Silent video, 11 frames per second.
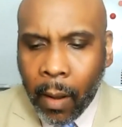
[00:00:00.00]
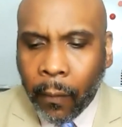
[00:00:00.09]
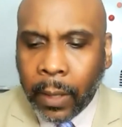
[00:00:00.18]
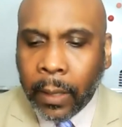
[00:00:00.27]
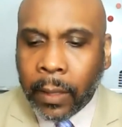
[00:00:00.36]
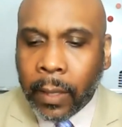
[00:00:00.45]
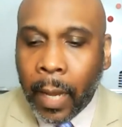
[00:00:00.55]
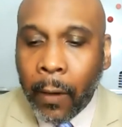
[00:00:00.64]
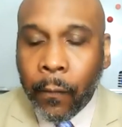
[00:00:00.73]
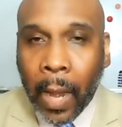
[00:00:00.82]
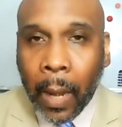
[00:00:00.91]
of the
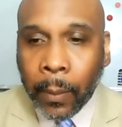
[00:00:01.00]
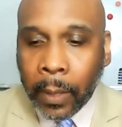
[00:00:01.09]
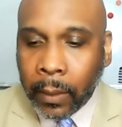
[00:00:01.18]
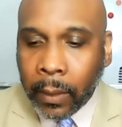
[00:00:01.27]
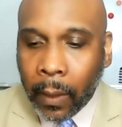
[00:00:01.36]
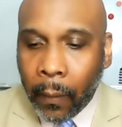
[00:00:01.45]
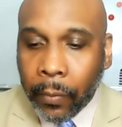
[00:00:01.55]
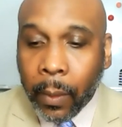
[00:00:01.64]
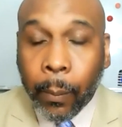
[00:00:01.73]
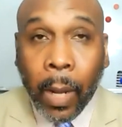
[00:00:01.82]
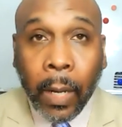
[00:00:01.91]
enslaved families,
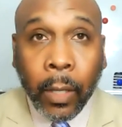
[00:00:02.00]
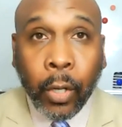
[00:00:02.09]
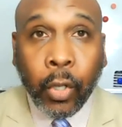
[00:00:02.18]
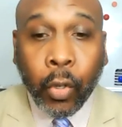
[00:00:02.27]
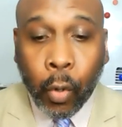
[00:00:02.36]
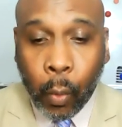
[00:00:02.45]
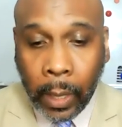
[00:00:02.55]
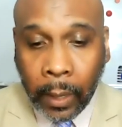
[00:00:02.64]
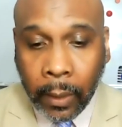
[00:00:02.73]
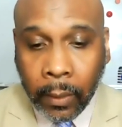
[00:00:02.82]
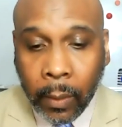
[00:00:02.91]
the Butlers,
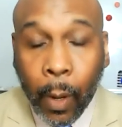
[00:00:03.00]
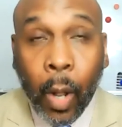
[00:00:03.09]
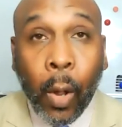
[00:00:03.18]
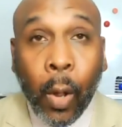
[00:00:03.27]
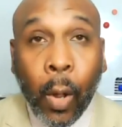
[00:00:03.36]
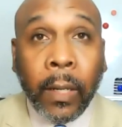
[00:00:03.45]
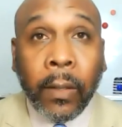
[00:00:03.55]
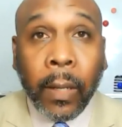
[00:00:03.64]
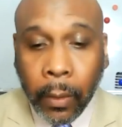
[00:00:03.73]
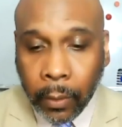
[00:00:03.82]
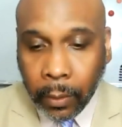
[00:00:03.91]
Queens,
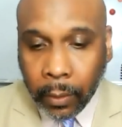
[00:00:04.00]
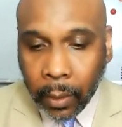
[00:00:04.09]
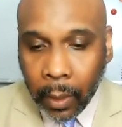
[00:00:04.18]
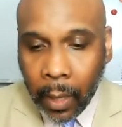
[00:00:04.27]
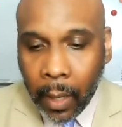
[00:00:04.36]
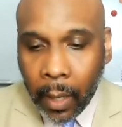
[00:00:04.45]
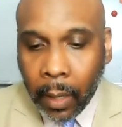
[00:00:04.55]
Mahoneys, and others.